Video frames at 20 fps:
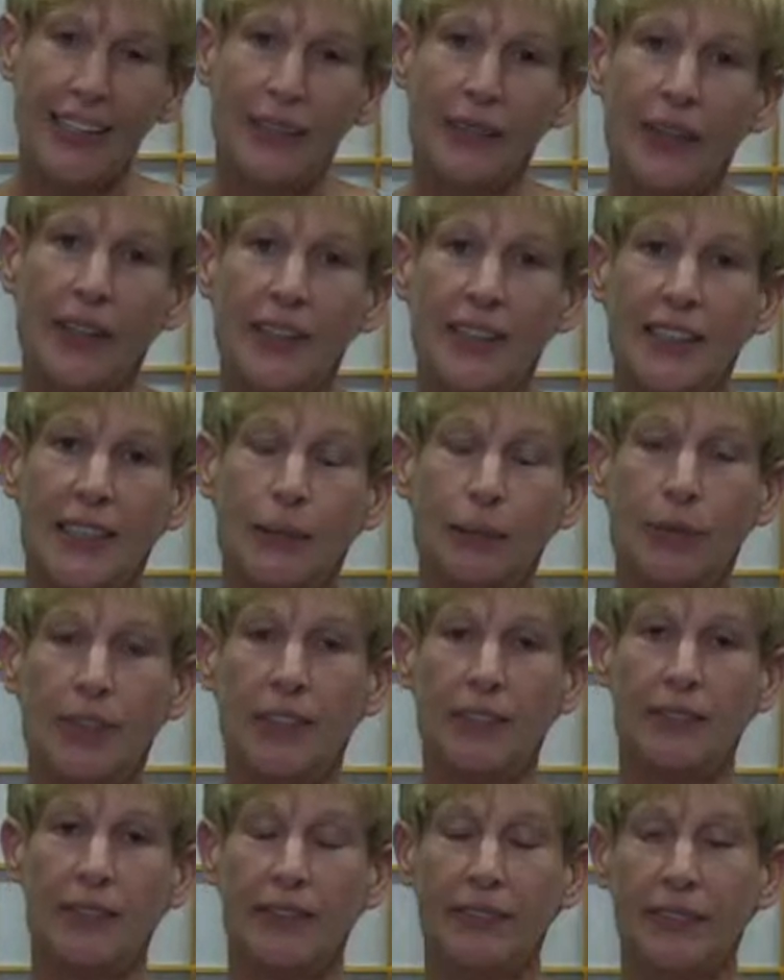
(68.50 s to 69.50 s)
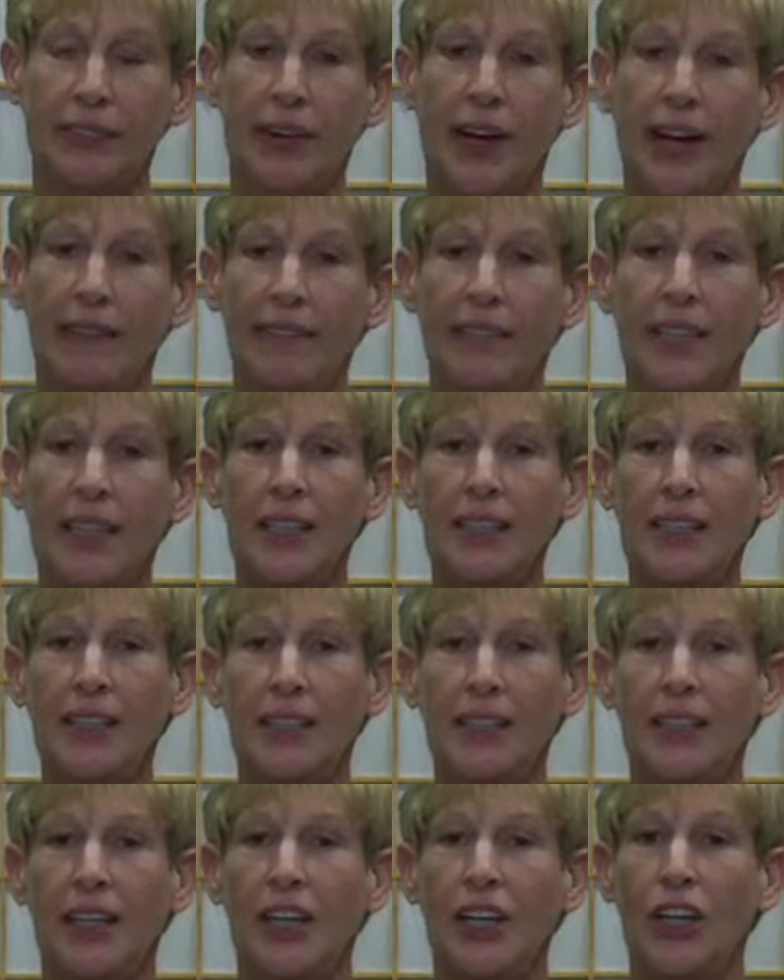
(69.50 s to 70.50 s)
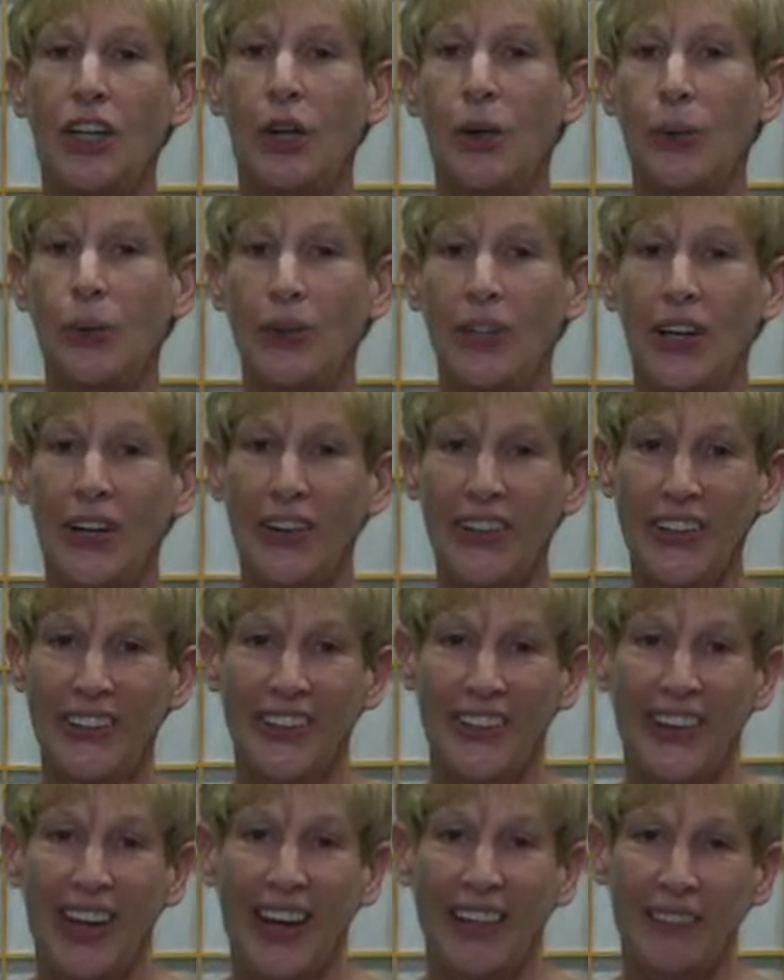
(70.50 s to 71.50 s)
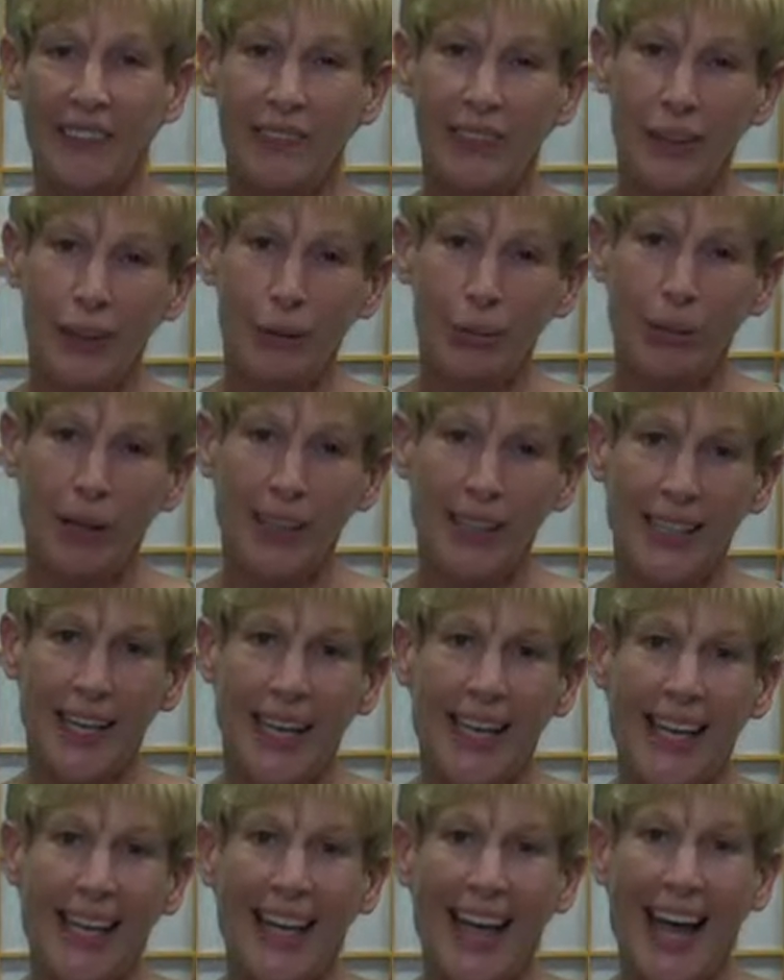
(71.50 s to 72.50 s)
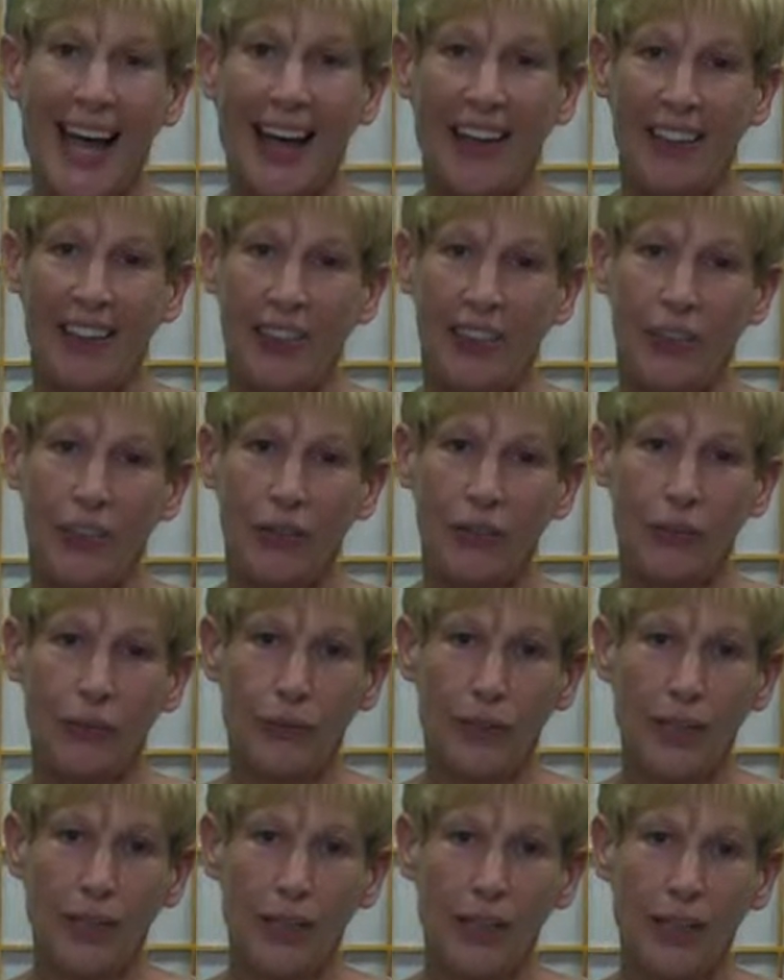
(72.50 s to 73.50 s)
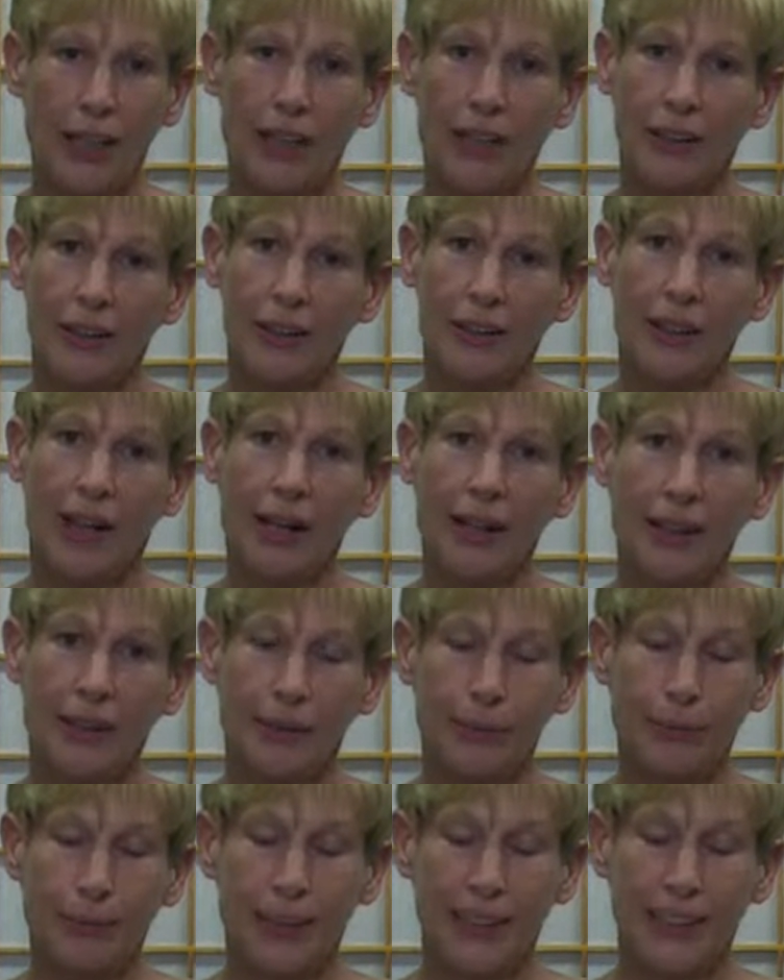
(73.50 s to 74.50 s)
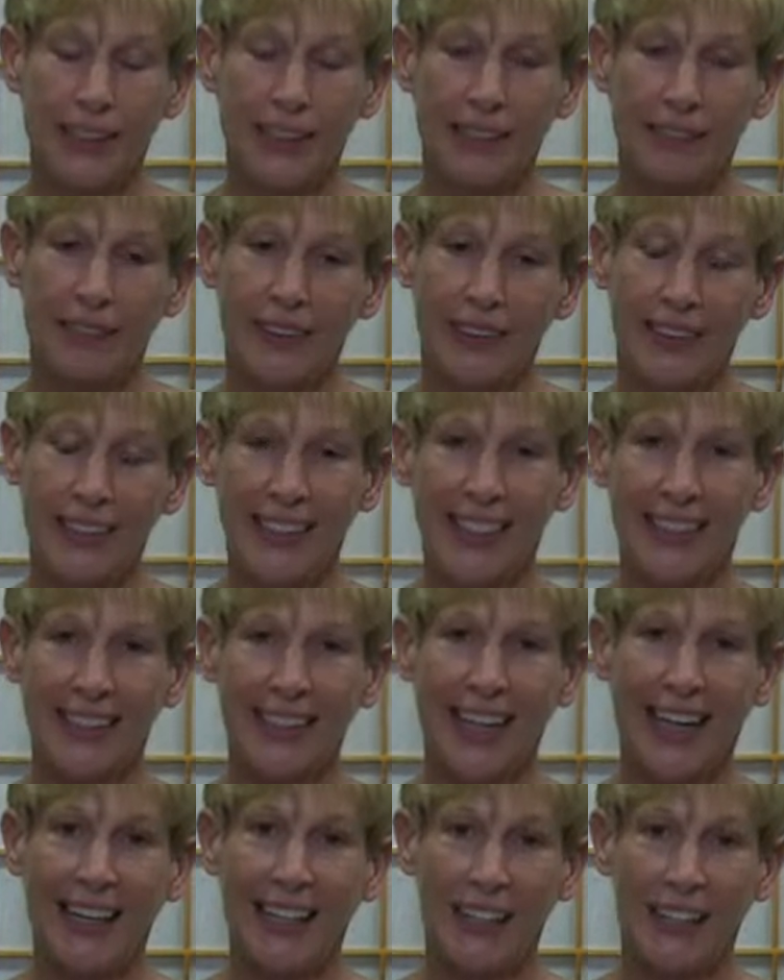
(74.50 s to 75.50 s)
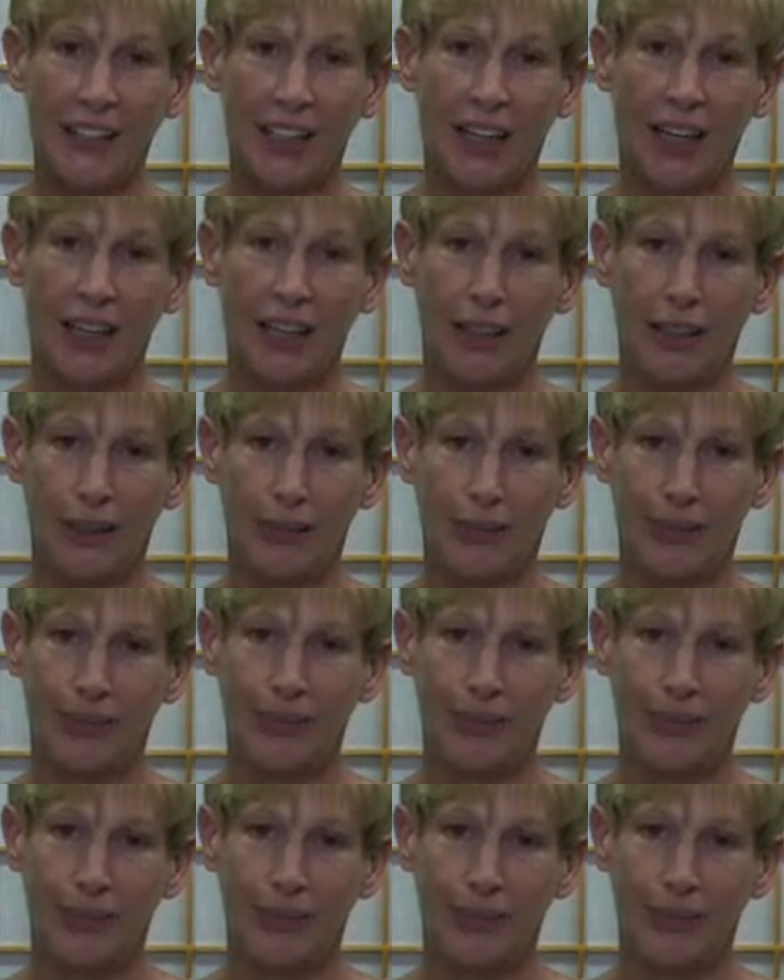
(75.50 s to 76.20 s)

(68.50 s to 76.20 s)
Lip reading: LCM TV for having us. We are here every Monday at 3 o'clock Pacific Daylight Time.